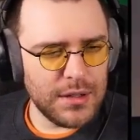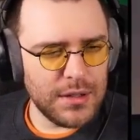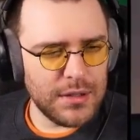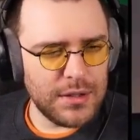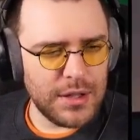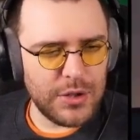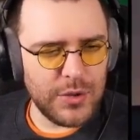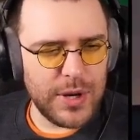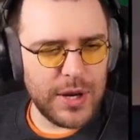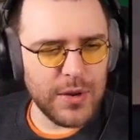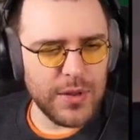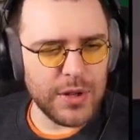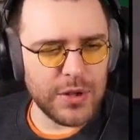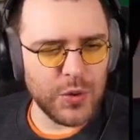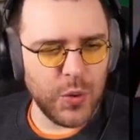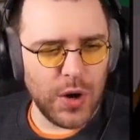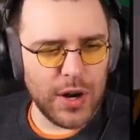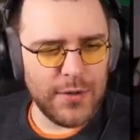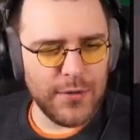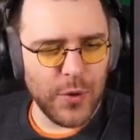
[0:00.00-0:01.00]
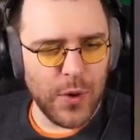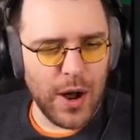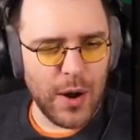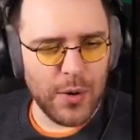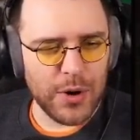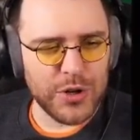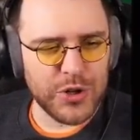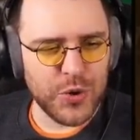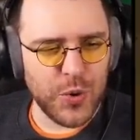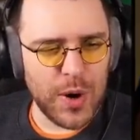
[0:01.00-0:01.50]
Did you hear the
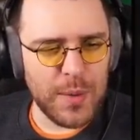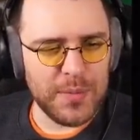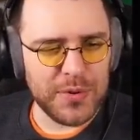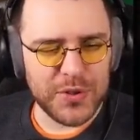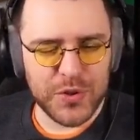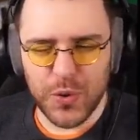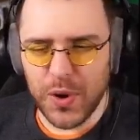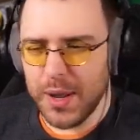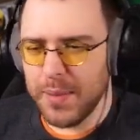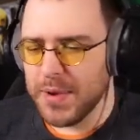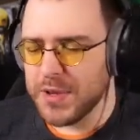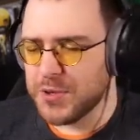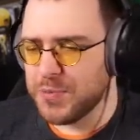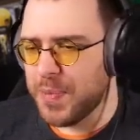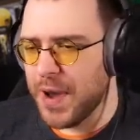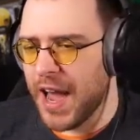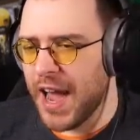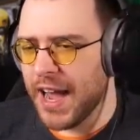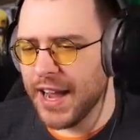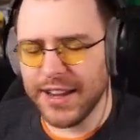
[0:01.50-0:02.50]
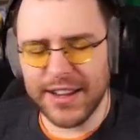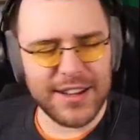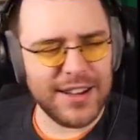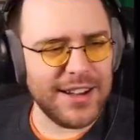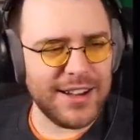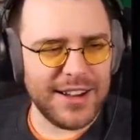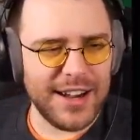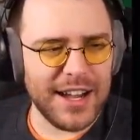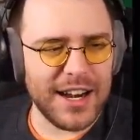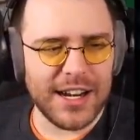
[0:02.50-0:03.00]
24-hour shrimp stream is back?
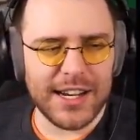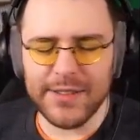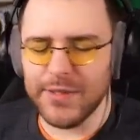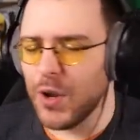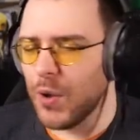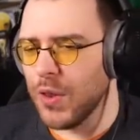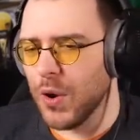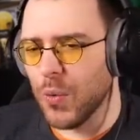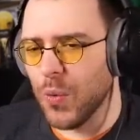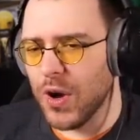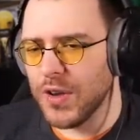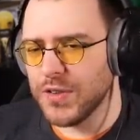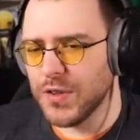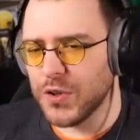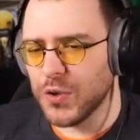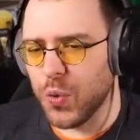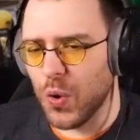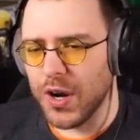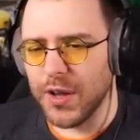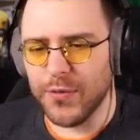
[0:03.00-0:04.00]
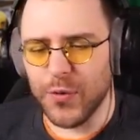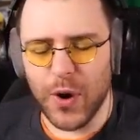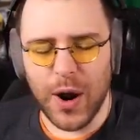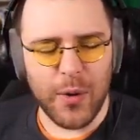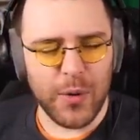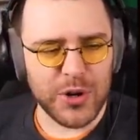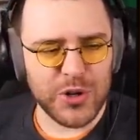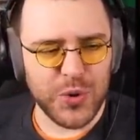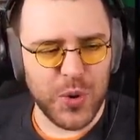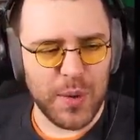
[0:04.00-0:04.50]
I didn't even know there was a
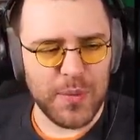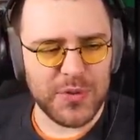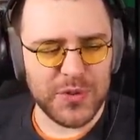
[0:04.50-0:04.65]
24-hour shrimp